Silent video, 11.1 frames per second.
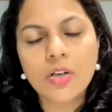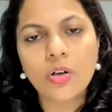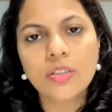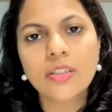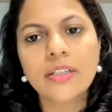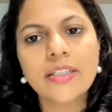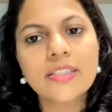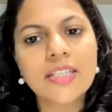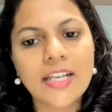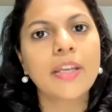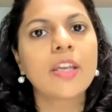not the
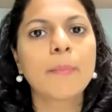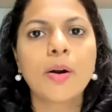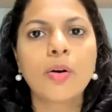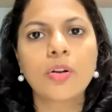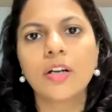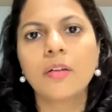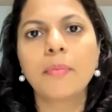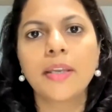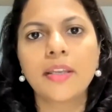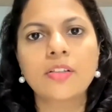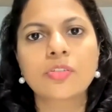least baking powder and
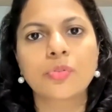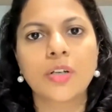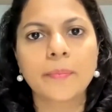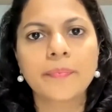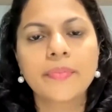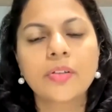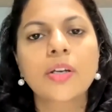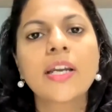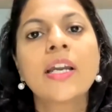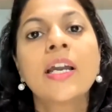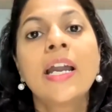baking soda
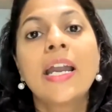okay